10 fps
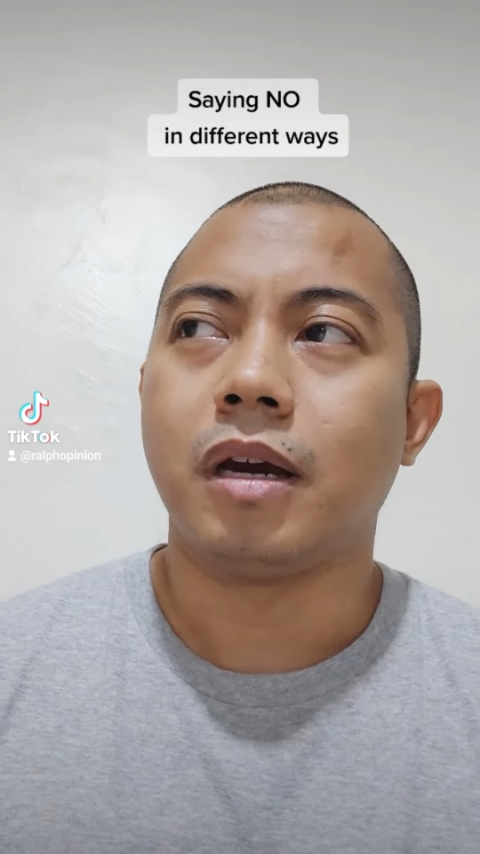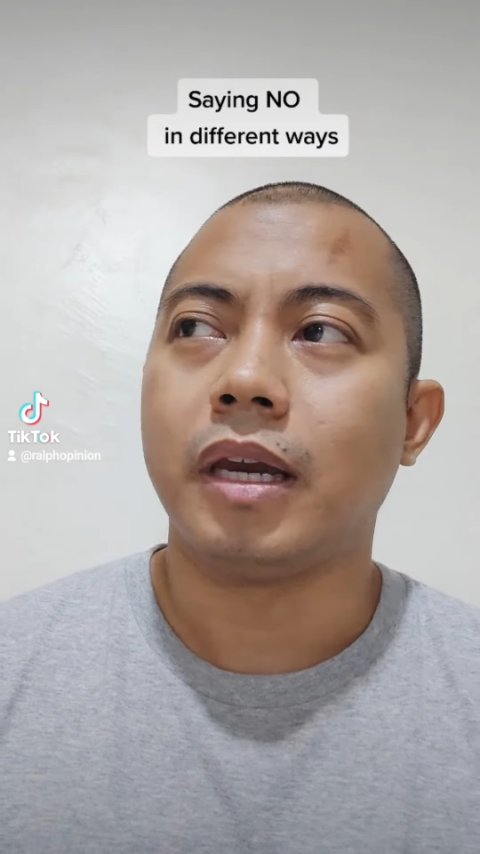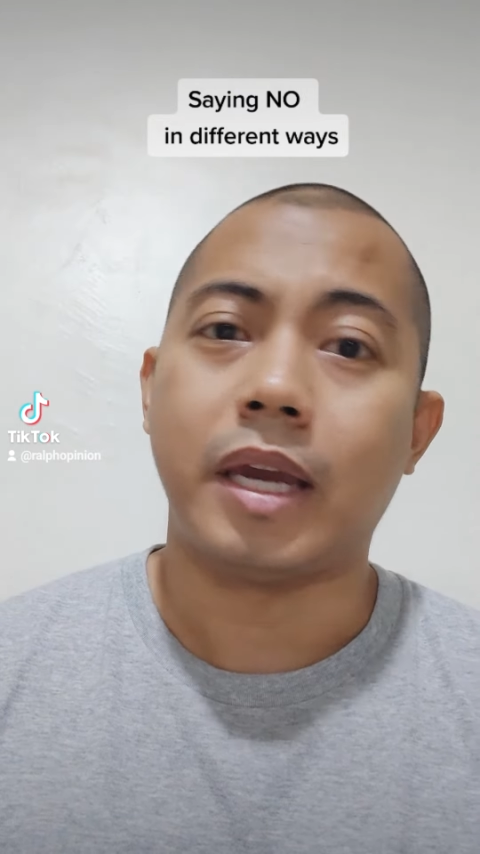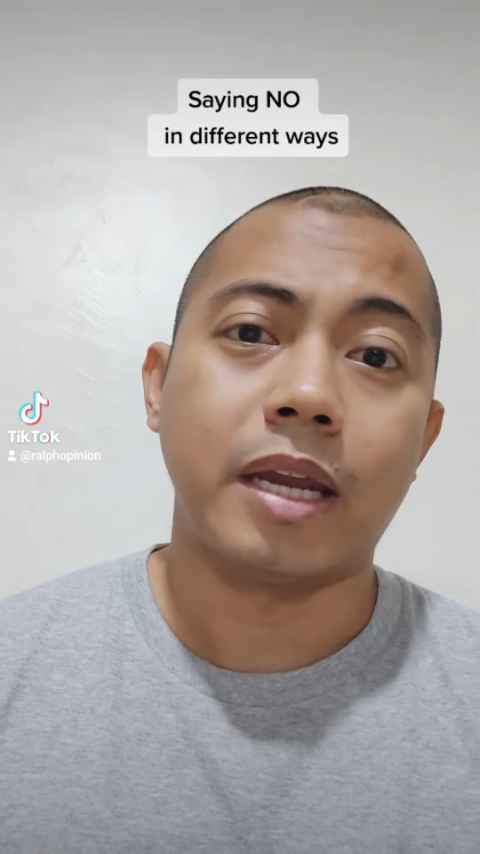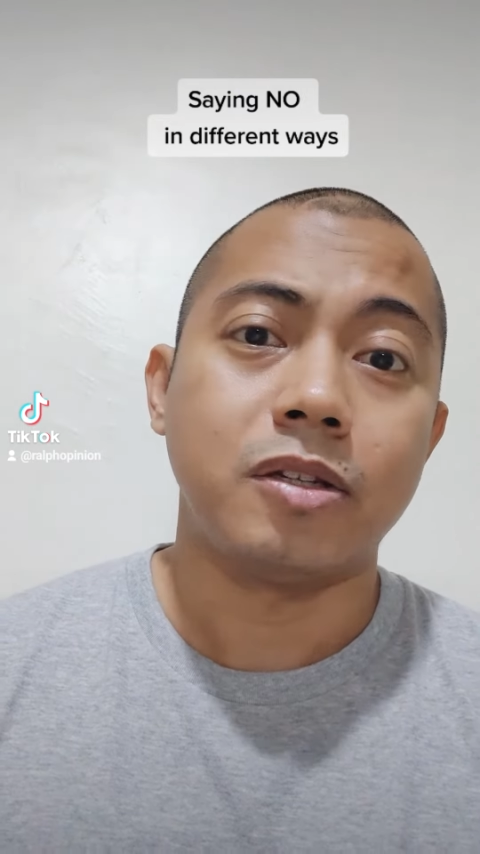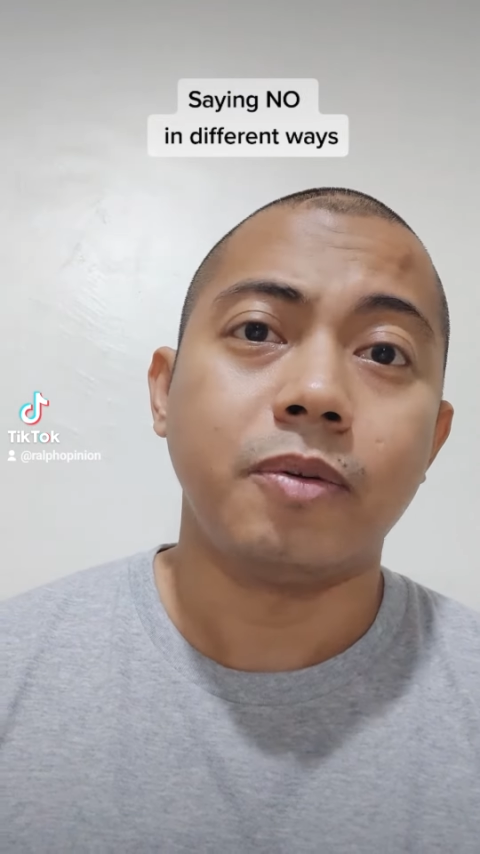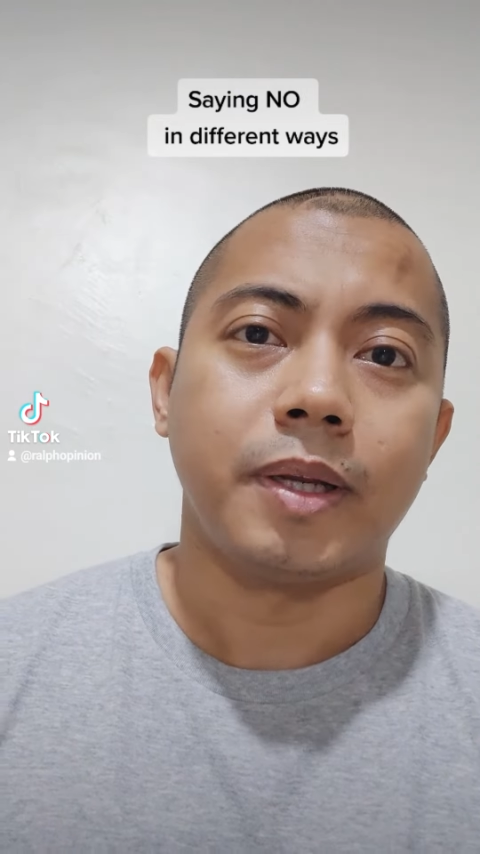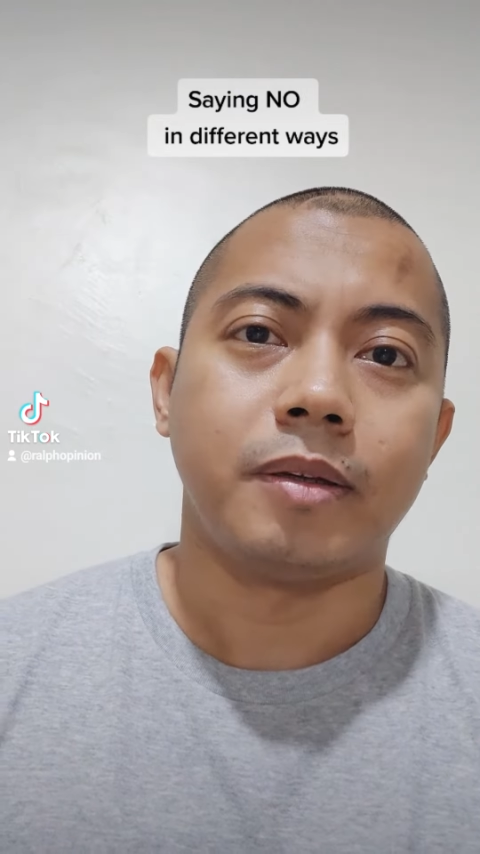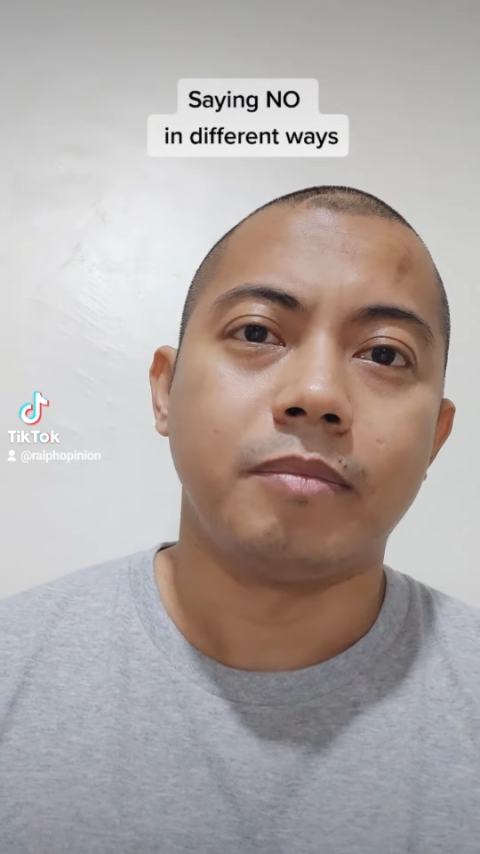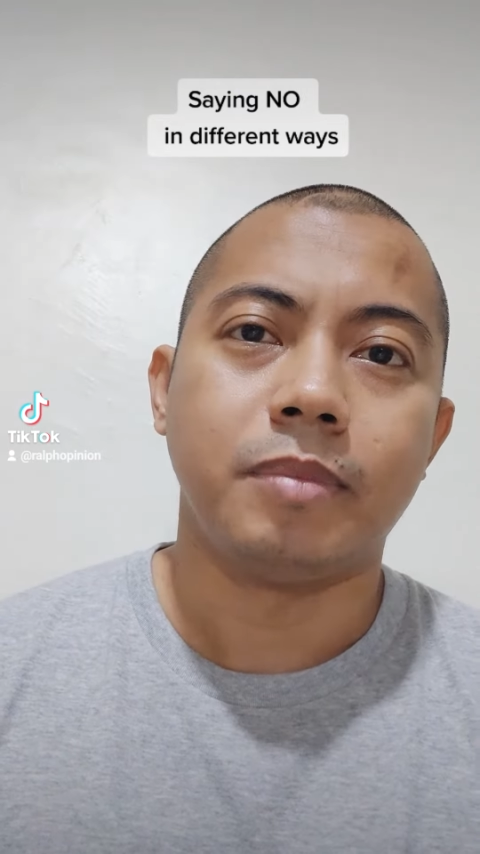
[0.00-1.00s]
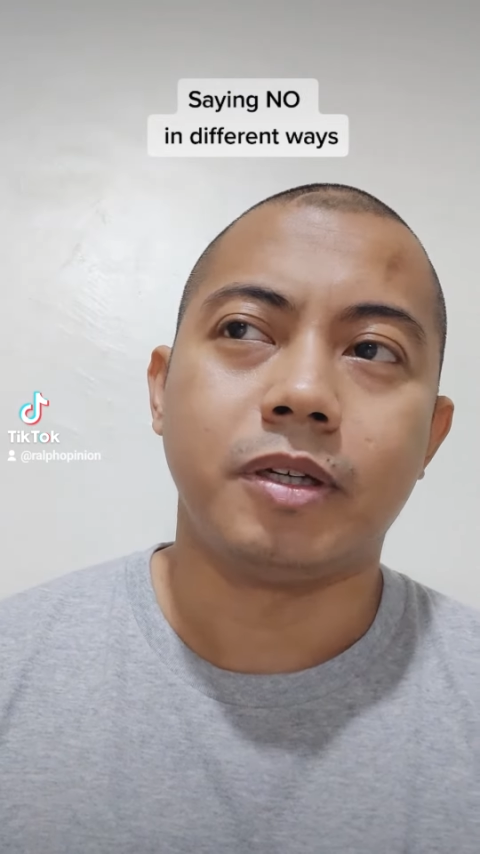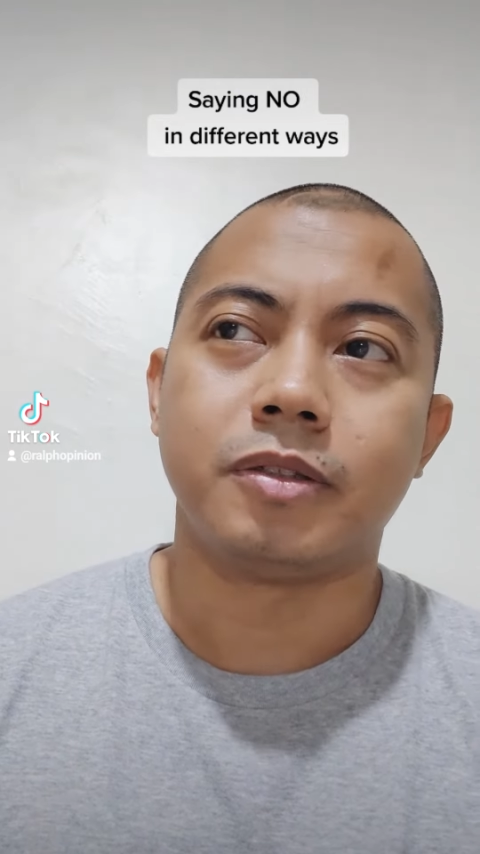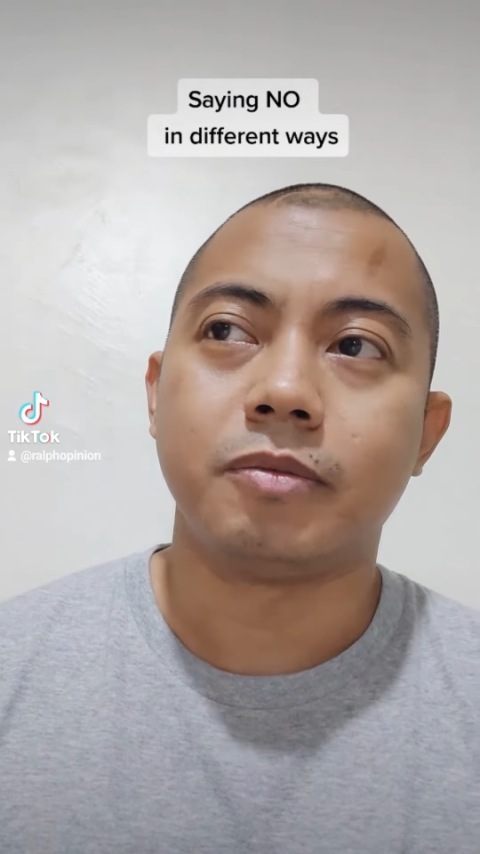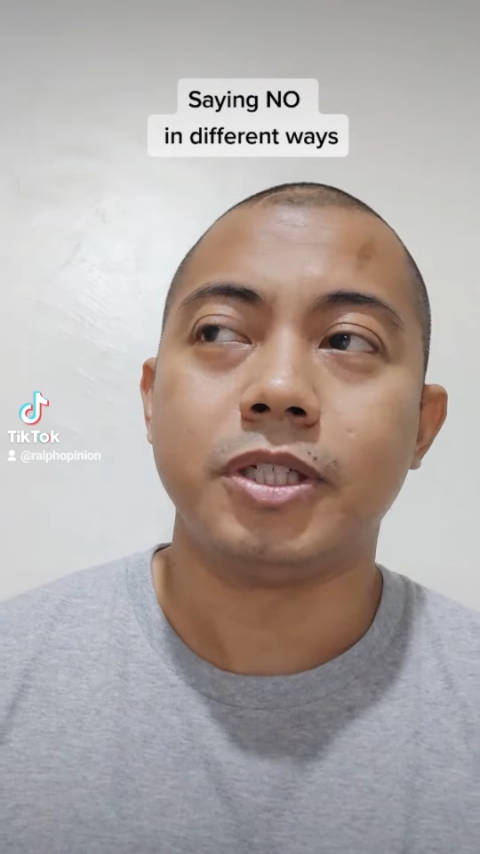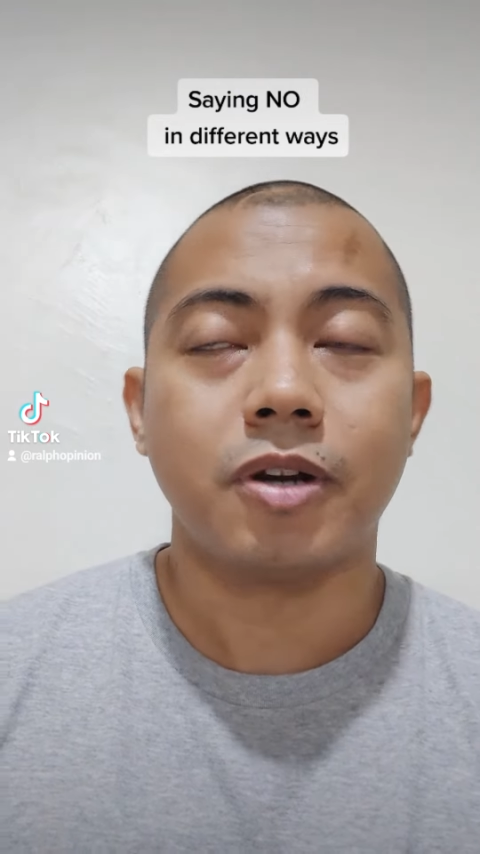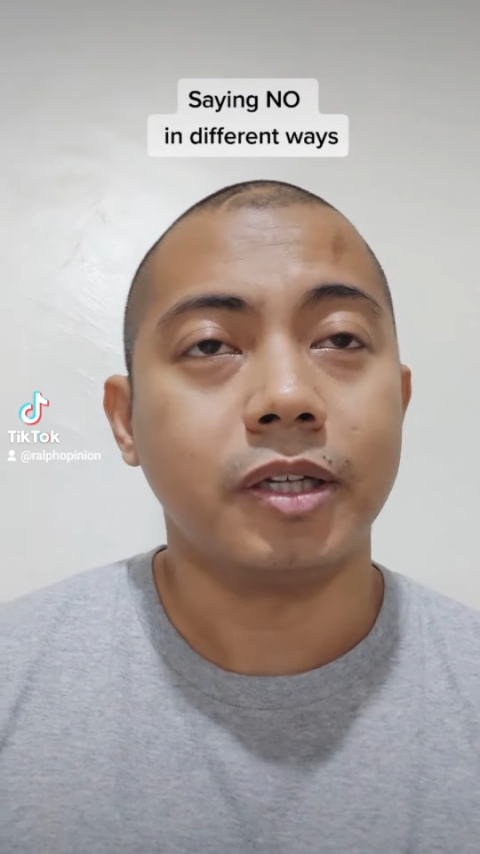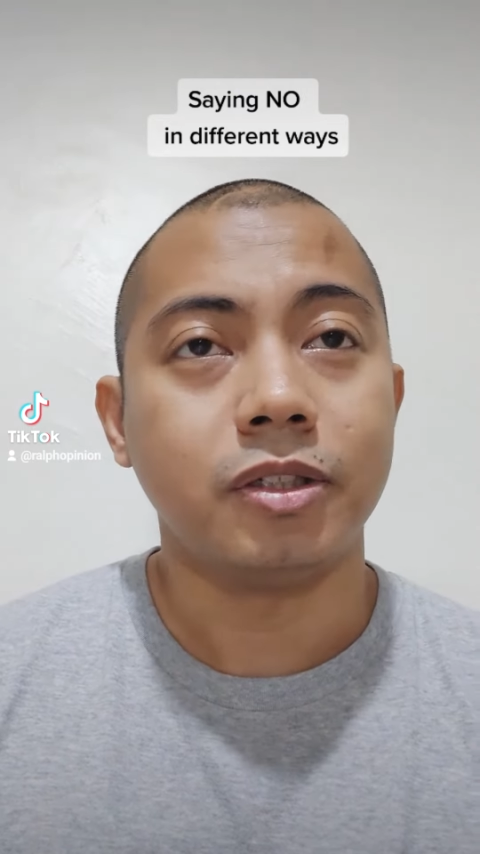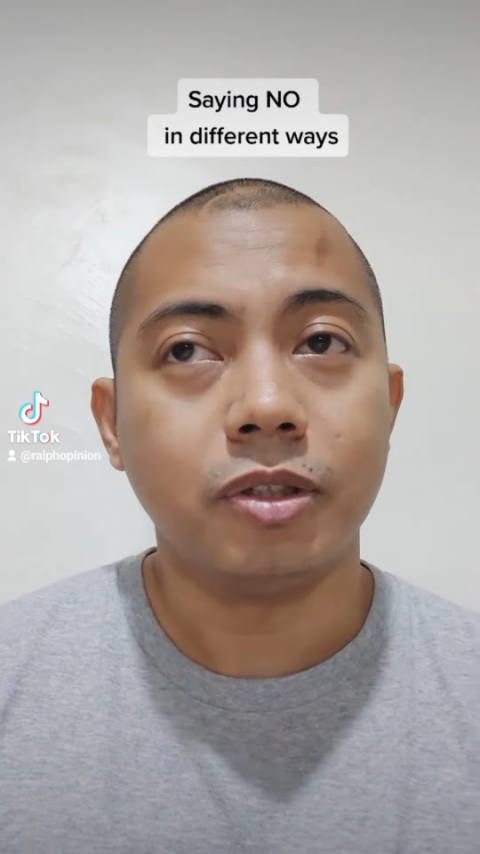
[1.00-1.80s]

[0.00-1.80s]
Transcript: I can't do it because we tried